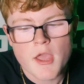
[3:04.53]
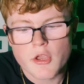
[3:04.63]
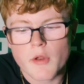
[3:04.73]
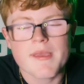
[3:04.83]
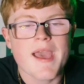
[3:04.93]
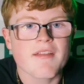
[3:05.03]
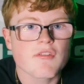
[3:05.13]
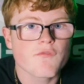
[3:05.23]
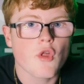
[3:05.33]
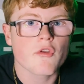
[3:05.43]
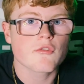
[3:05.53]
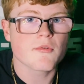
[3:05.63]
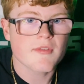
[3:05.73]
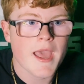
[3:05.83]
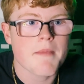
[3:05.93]
You know, he has some flaws to
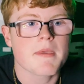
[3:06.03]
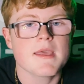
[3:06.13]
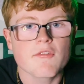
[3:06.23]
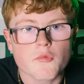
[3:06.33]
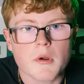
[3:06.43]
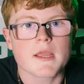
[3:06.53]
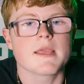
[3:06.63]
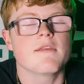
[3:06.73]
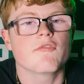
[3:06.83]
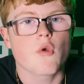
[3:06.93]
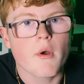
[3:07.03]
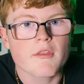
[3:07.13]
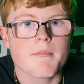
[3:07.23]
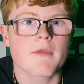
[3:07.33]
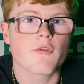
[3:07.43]
his game. He is a rookie. He's going
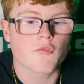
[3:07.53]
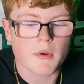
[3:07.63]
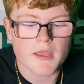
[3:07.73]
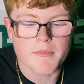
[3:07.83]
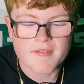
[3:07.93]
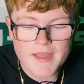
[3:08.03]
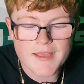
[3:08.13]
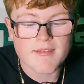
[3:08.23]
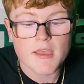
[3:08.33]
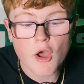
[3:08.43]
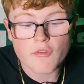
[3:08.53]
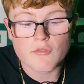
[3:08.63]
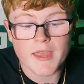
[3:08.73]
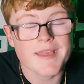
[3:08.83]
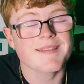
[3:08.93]
to make those rookie mistakes. He also
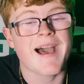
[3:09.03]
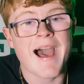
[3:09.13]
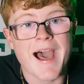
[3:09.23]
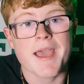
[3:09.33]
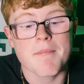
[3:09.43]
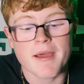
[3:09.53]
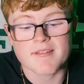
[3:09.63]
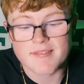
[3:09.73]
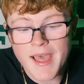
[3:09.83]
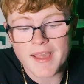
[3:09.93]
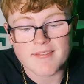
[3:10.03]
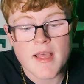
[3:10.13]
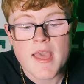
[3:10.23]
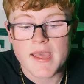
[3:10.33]
takes a high amount of sacks.